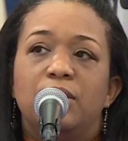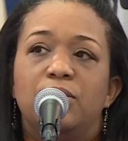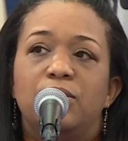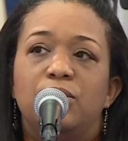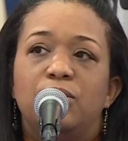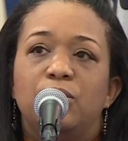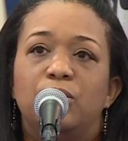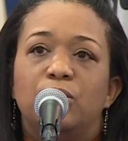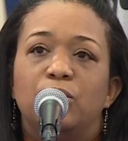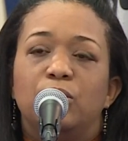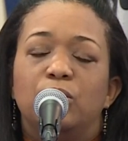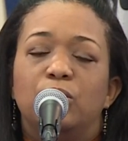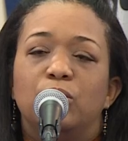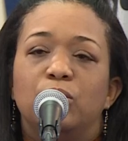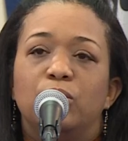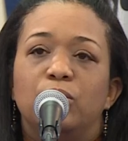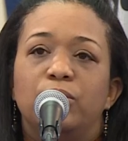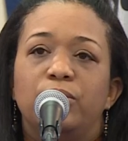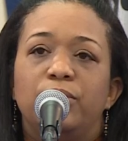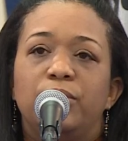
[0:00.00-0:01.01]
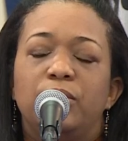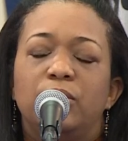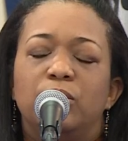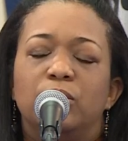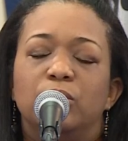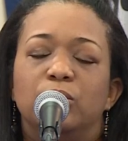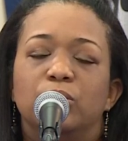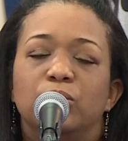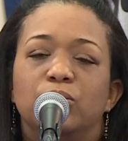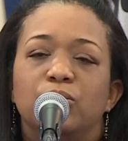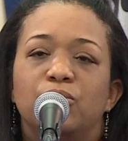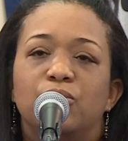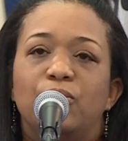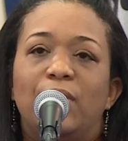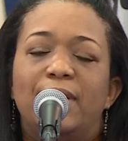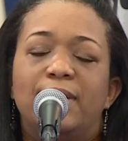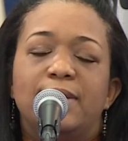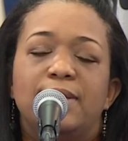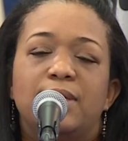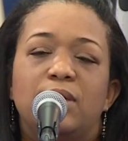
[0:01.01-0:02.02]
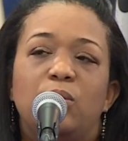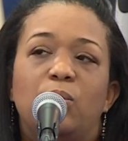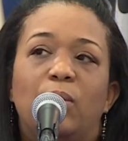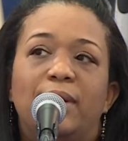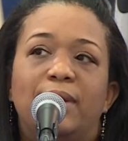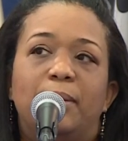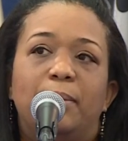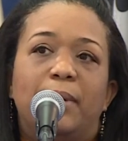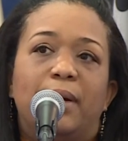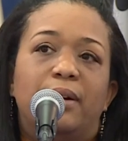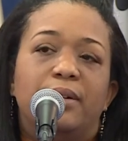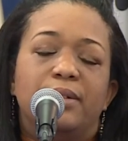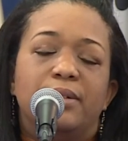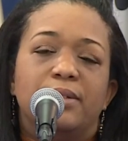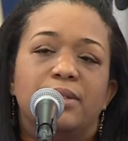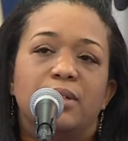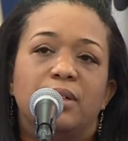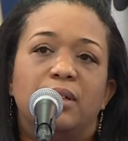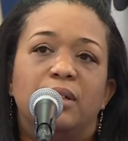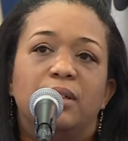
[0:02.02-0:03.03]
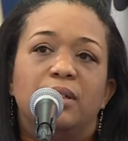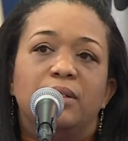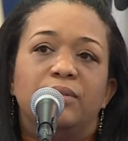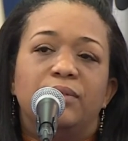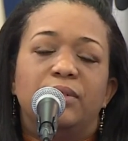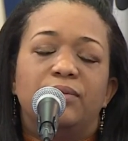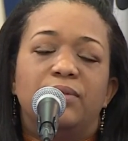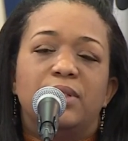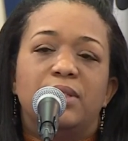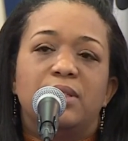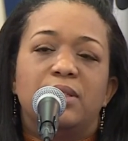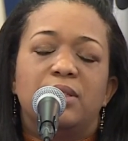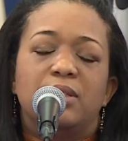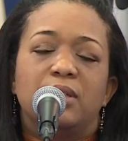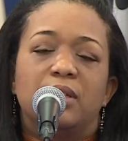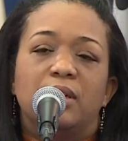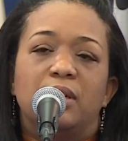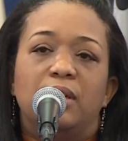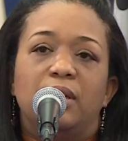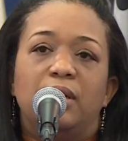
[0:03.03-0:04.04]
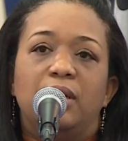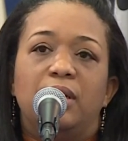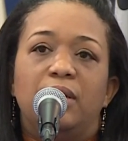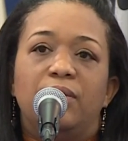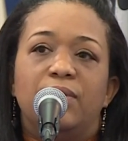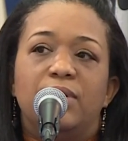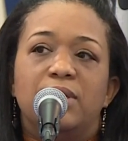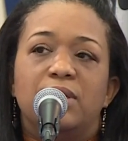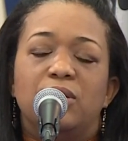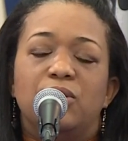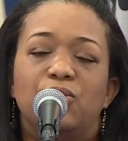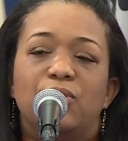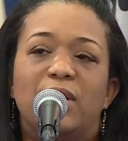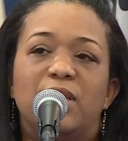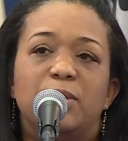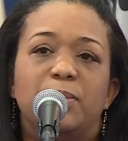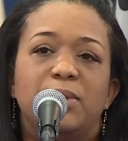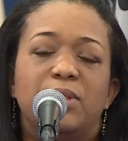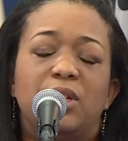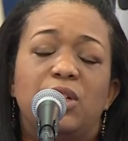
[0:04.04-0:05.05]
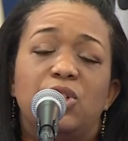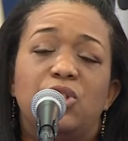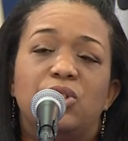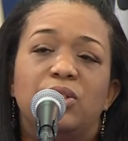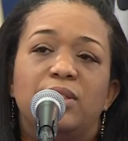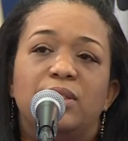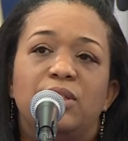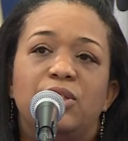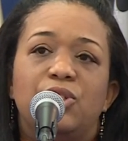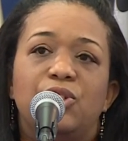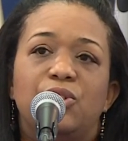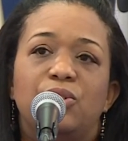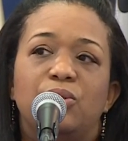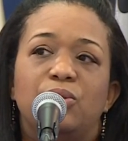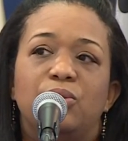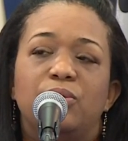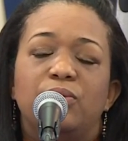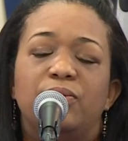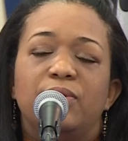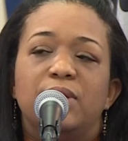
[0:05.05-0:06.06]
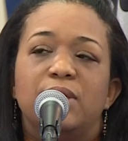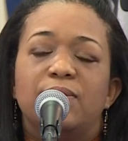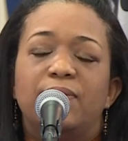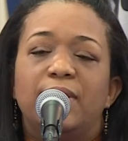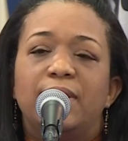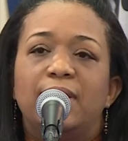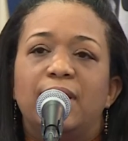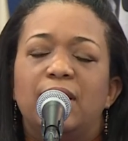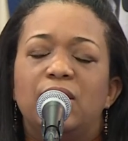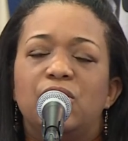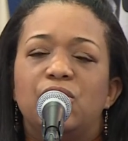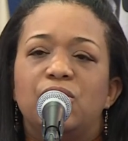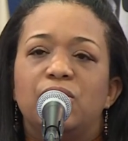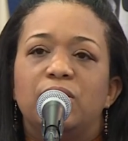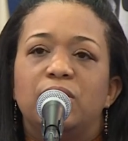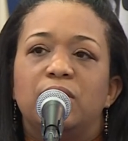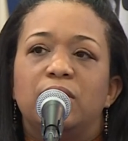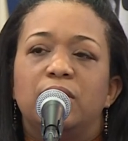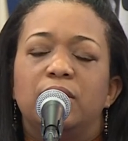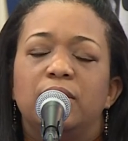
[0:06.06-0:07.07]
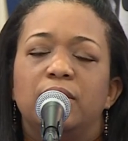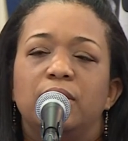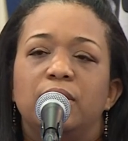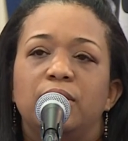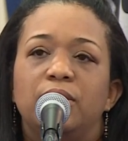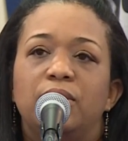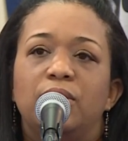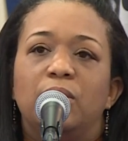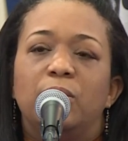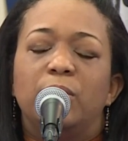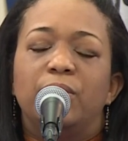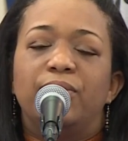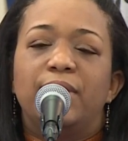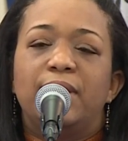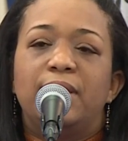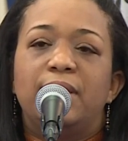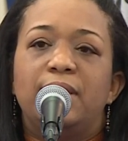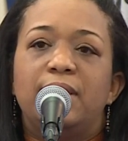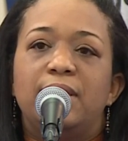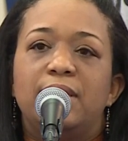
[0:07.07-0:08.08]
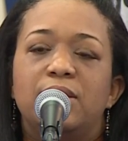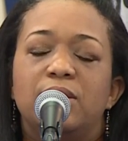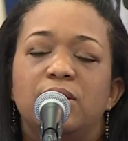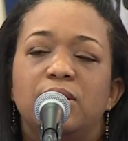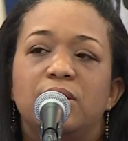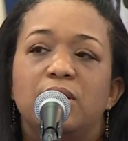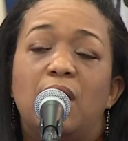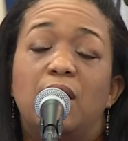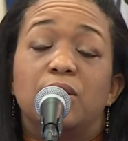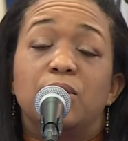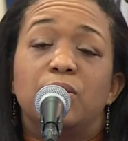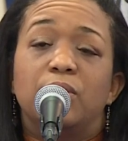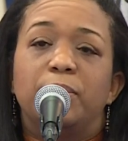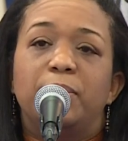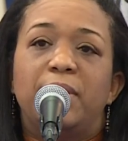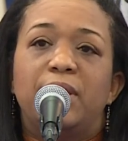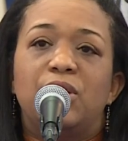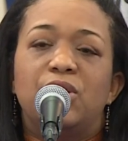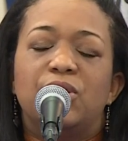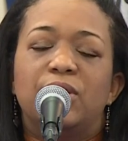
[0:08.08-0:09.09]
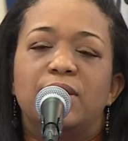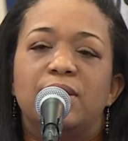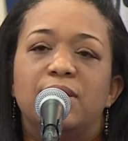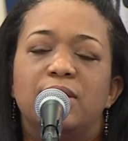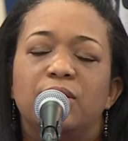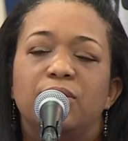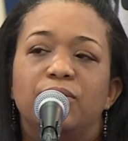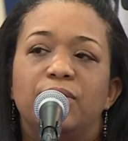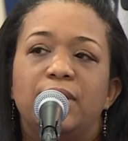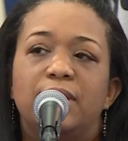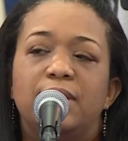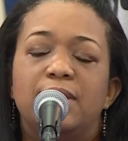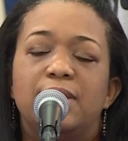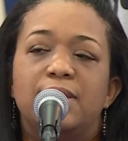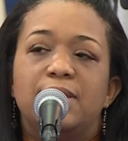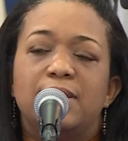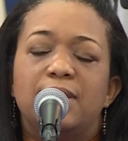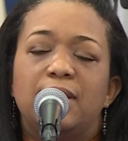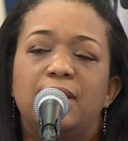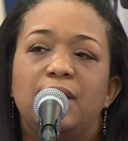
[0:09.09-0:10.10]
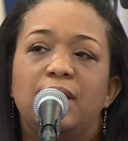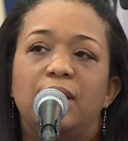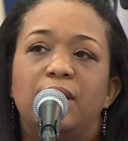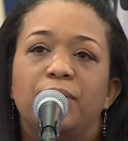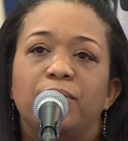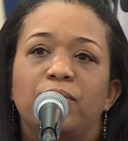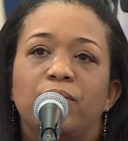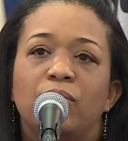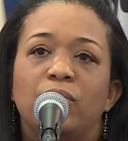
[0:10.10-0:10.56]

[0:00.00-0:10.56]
to, try to see what the barriers are. If it's a transportational issue, if it's financial, we really need to talk to our patients and really see